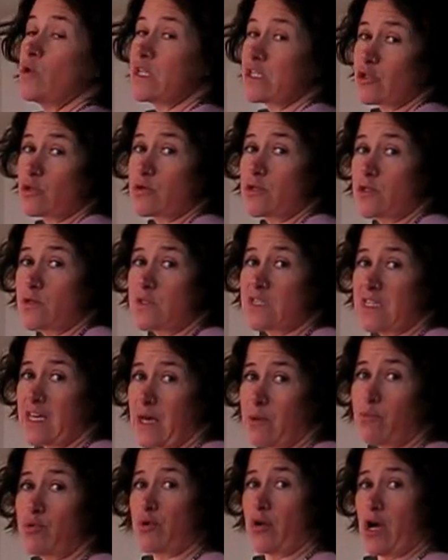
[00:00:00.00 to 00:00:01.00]
introduce
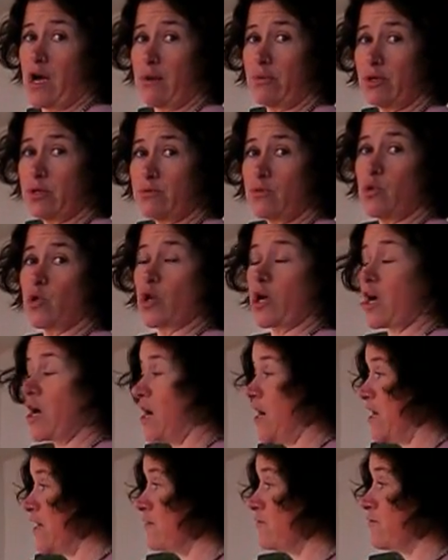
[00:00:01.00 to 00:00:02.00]
that problem or
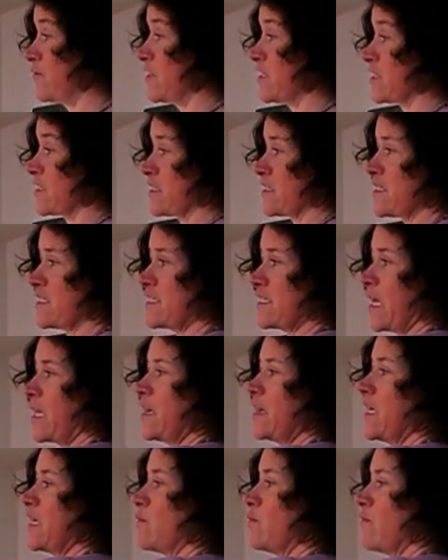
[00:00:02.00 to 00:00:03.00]
conflict, and
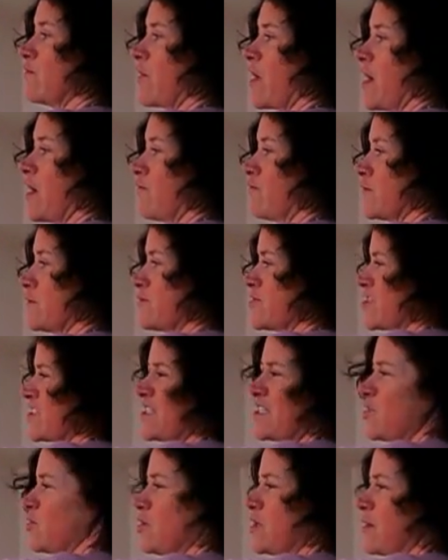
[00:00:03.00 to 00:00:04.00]
suddenly we've gone from just
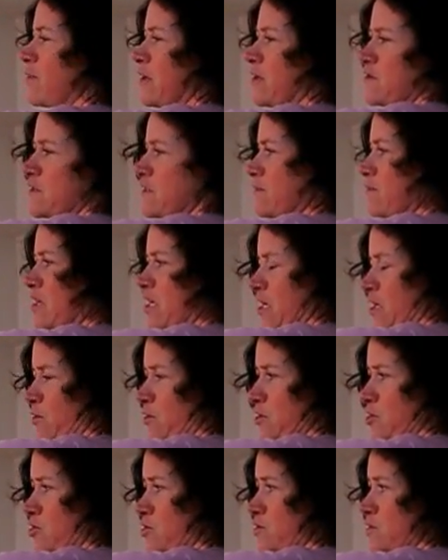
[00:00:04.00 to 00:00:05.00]
hearing about some
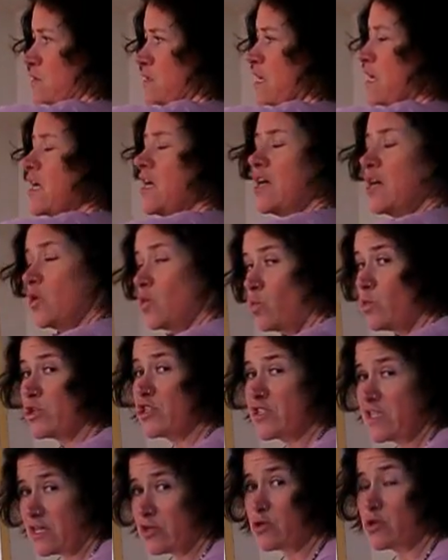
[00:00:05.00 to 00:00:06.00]
characters, which
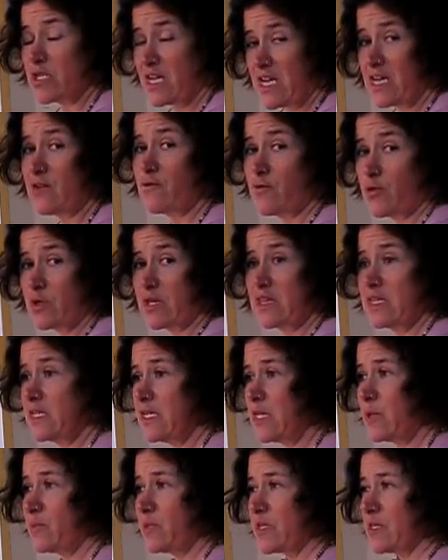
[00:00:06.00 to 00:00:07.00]
is entertaining for a
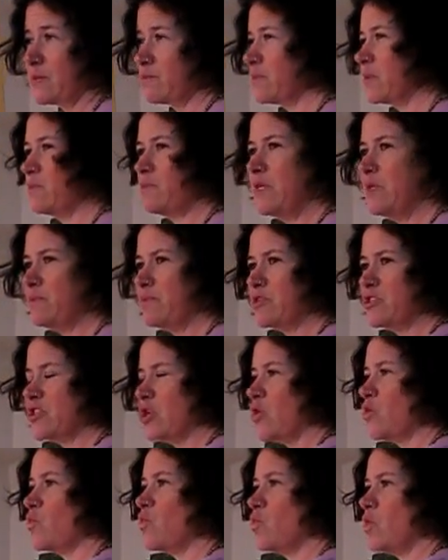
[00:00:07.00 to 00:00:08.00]
little bit, but people
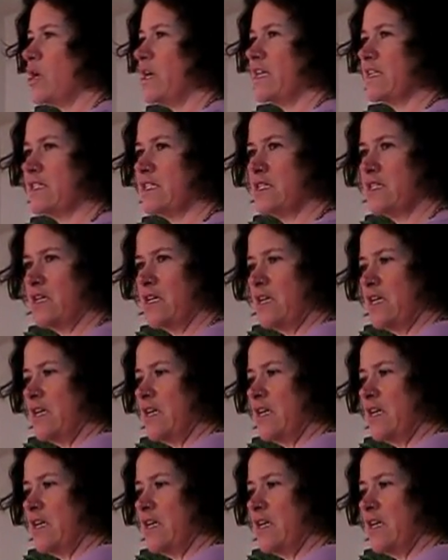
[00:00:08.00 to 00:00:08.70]
don't want